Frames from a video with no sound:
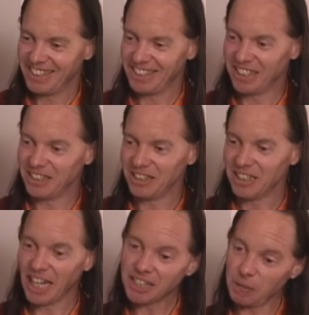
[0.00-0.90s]
You know,
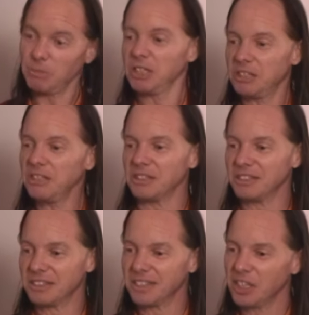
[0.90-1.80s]
that's empty
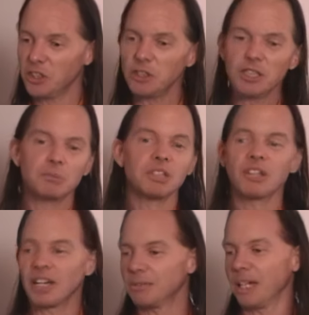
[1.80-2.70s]
too. You could have been
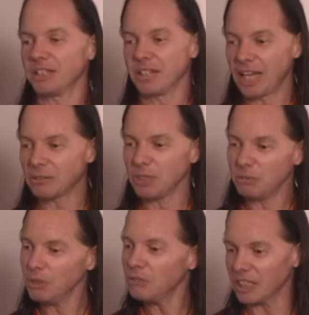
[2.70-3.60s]
talking about last
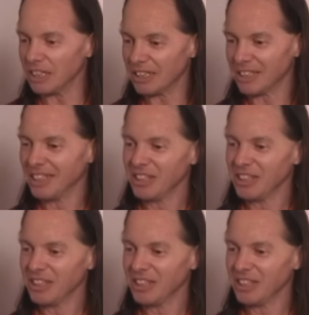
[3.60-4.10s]
week's movies.